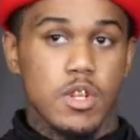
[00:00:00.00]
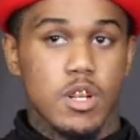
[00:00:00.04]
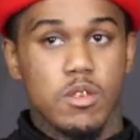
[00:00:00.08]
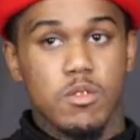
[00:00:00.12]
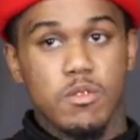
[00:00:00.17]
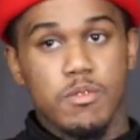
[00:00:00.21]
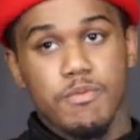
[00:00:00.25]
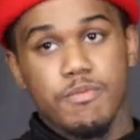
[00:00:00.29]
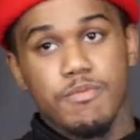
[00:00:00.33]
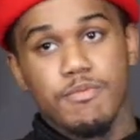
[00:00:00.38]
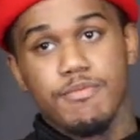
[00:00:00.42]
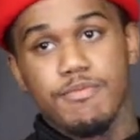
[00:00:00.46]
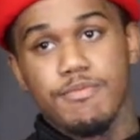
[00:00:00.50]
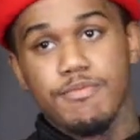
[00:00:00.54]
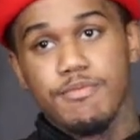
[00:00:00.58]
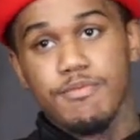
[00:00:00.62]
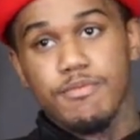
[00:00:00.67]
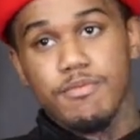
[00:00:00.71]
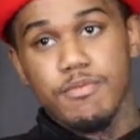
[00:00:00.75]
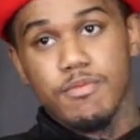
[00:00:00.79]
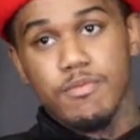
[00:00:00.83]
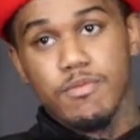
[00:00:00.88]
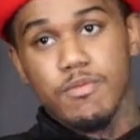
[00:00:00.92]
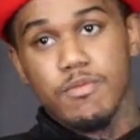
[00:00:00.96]
know. Yeah,
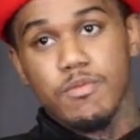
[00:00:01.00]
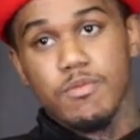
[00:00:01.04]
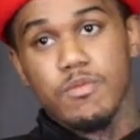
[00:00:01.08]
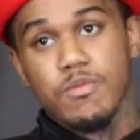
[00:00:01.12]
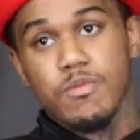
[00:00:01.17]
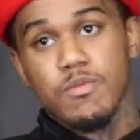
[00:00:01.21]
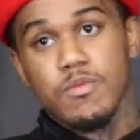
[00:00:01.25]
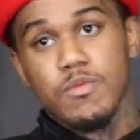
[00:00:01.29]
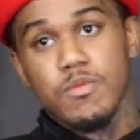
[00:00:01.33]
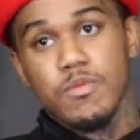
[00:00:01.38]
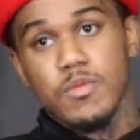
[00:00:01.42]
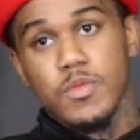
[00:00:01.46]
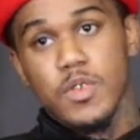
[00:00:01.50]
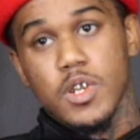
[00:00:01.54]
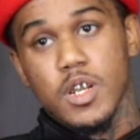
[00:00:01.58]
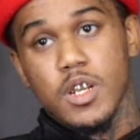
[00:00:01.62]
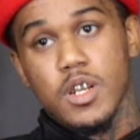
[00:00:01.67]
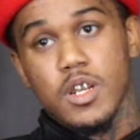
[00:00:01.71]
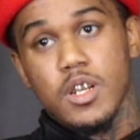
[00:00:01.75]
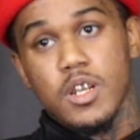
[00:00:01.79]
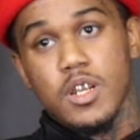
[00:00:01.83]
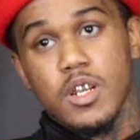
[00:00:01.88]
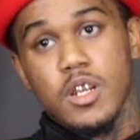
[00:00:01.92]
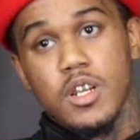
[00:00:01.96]
keep doing, man. Never
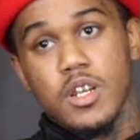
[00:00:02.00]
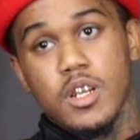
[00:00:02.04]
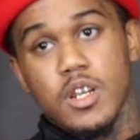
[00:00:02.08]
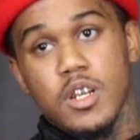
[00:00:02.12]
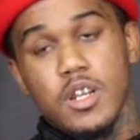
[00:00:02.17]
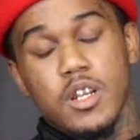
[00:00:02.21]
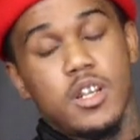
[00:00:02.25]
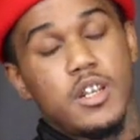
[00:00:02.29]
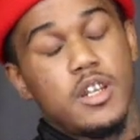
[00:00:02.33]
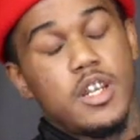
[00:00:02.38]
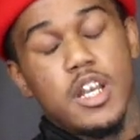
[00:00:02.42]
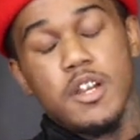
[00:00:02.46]
too late, shit.